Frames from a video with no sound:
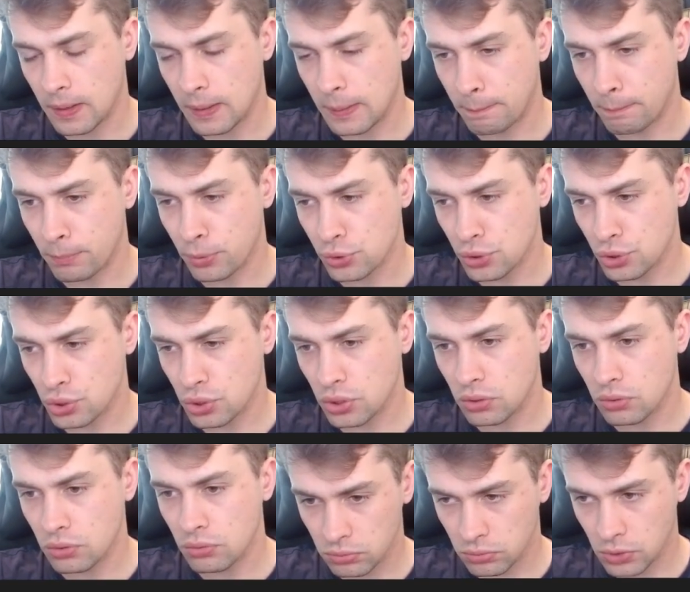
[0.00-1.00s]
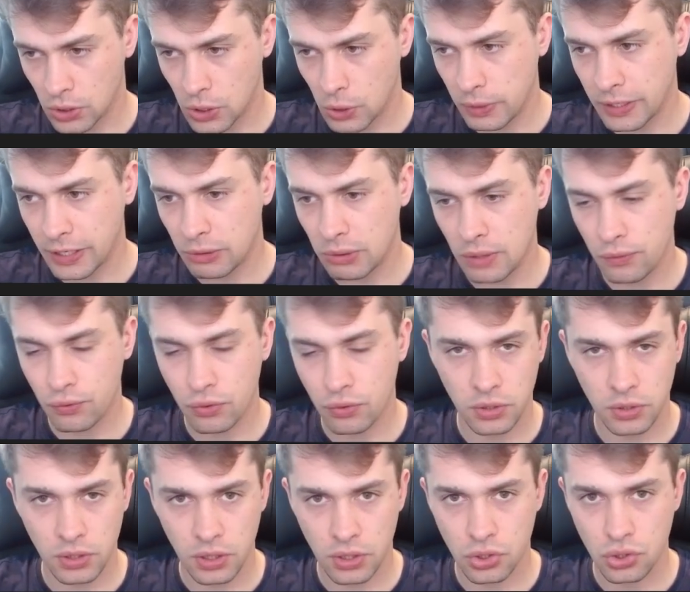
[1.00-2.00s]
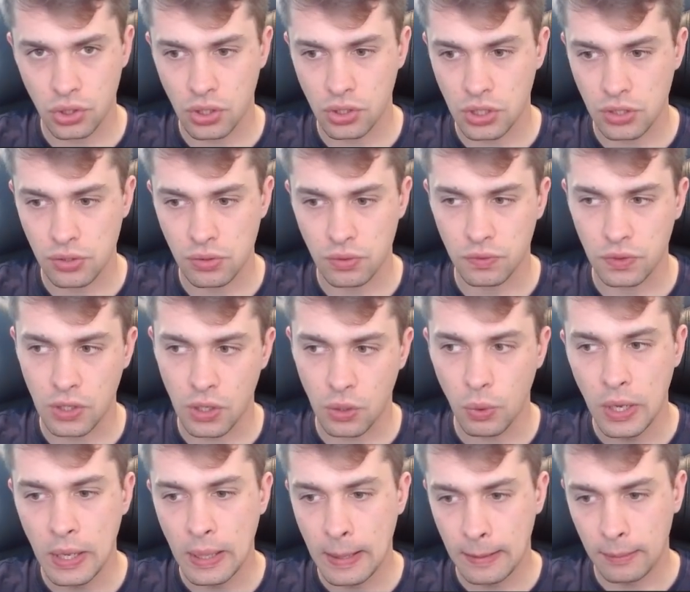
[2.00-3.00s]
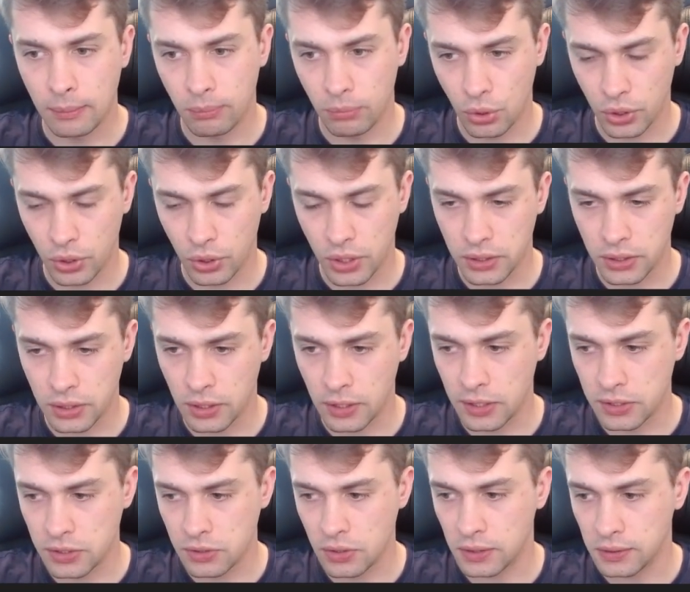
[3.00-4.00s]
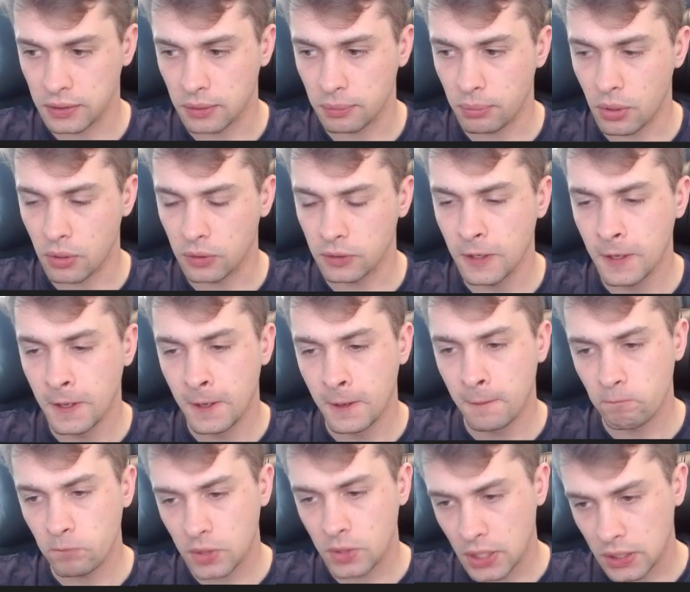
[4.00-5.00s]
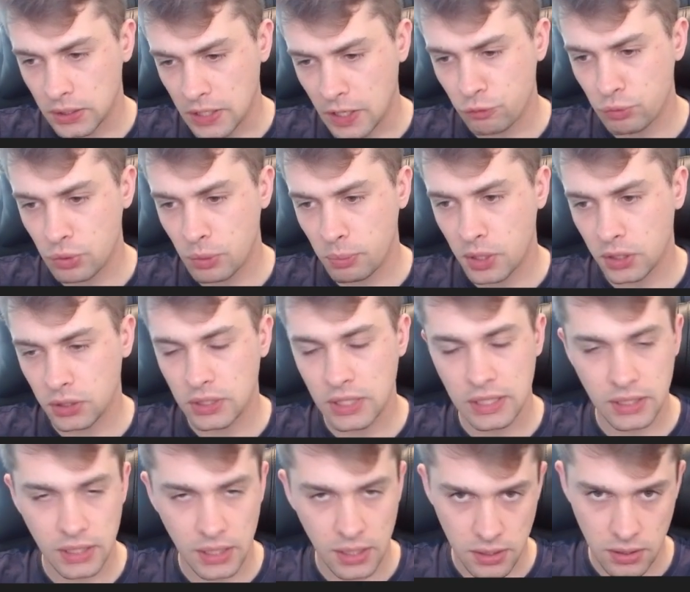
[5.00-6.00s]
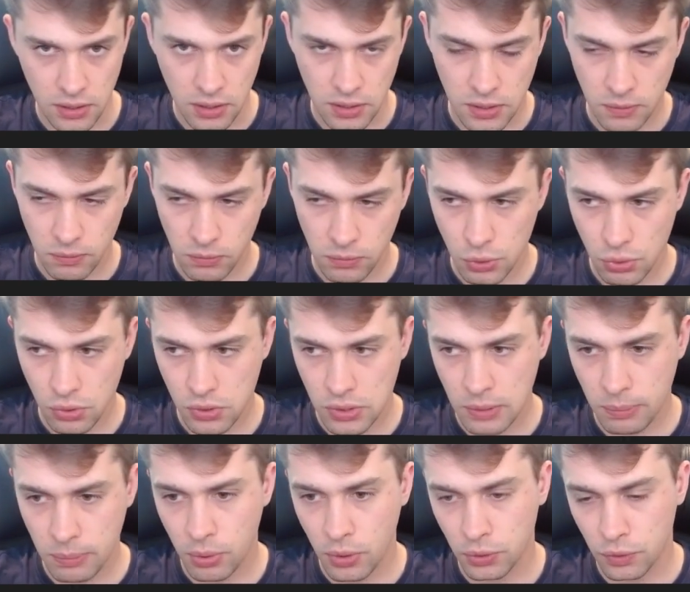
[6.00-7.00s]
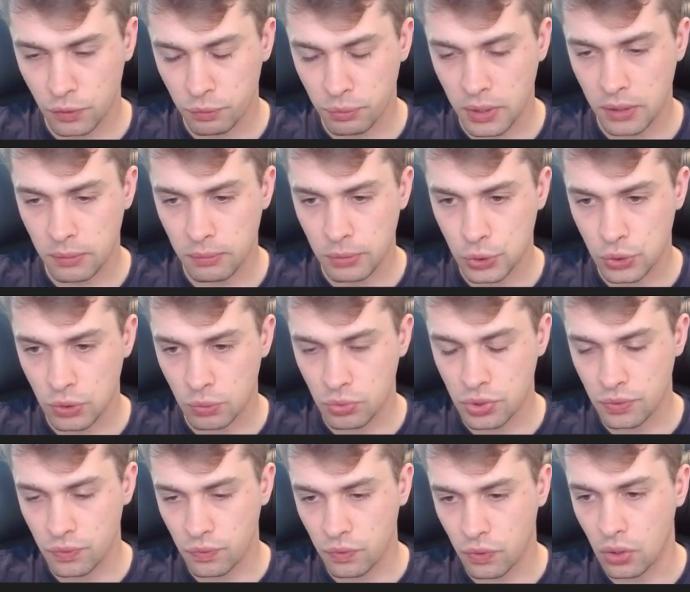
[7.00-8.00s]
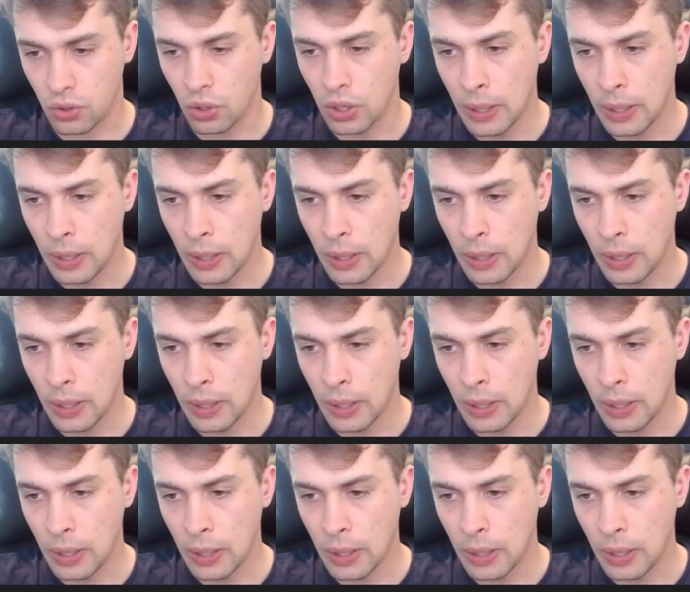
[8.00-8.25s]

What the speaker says: position, going away from the exchange as of now, blocking the isolated pawn. And I've prepared knight e6. This was the point of my bishop g4